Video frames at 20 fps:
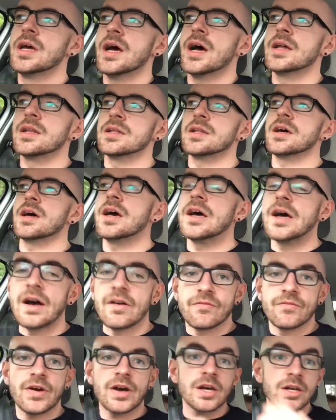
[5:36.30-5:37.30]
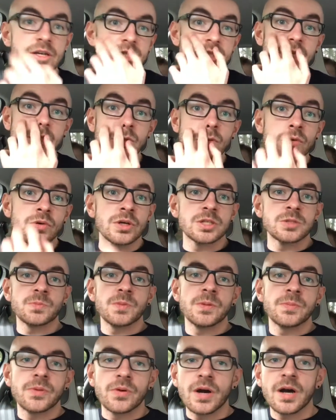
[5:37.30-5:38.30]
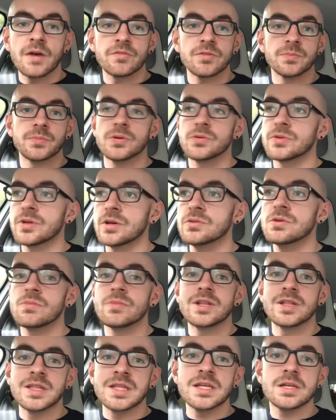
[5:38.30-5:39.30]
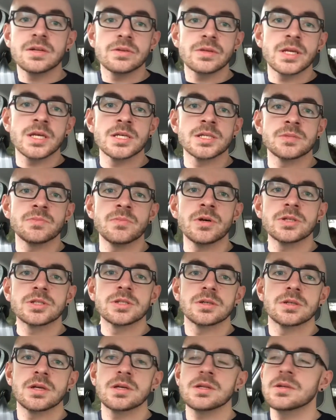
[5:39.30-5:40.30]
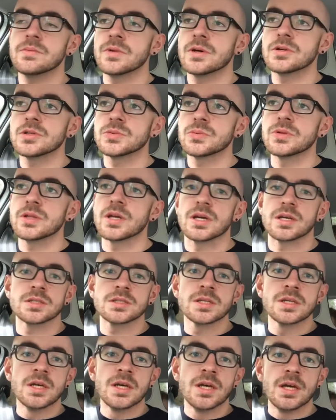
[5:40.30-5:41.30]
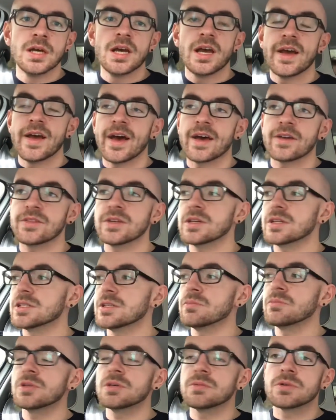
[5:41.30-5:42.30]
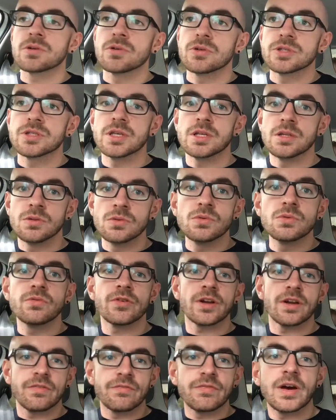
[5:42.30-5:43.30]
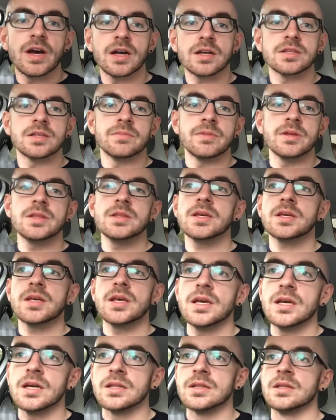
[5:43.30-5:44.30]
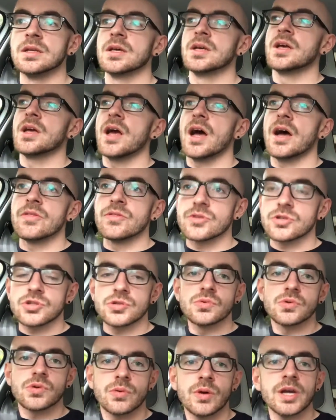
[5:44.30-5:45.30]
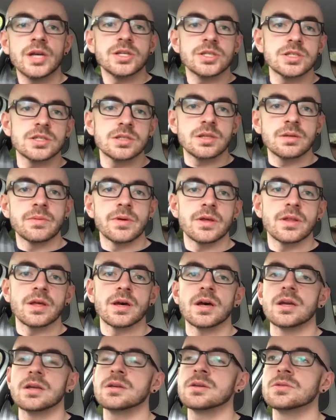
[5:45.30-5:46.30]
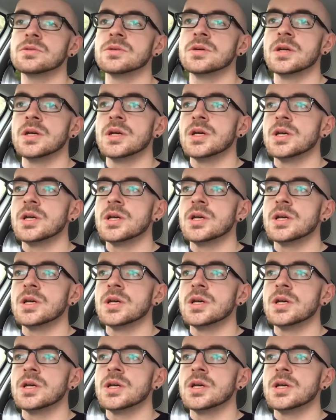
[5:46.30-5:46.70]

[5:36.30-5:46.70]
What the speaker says: and I've actually noticed people haven't pulled out on me nearly as much at roundabouts with this. I think simply because they know for a fact I'm indicating, and there's no question about that, you know.